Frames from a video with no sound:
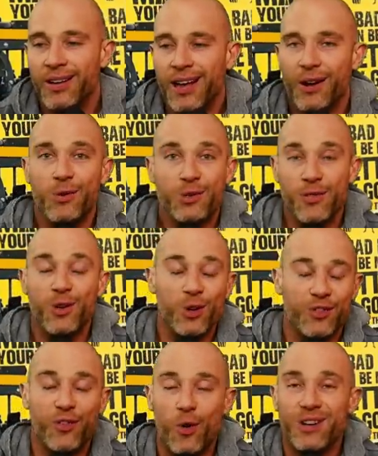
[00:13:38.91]
And also, if you're looking
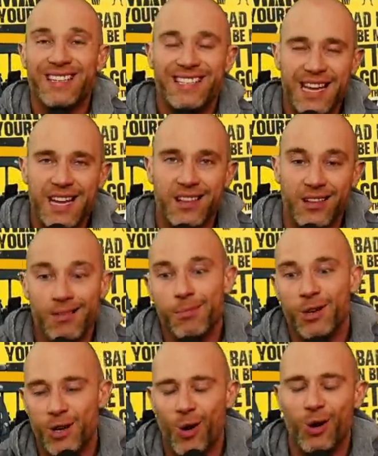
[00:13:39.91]
forward to seeing them, but
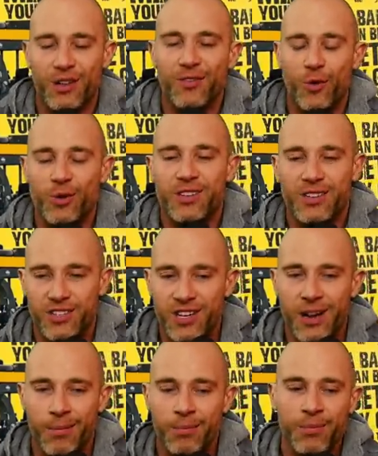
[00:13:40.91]
you're not looking forward to the
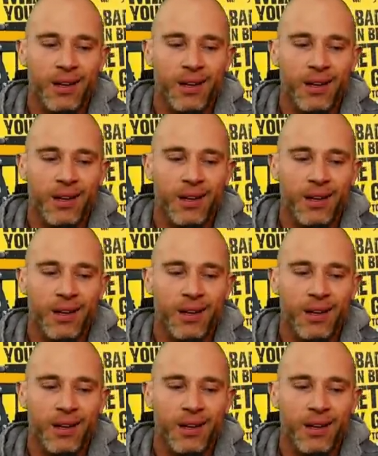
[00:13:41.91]
gym,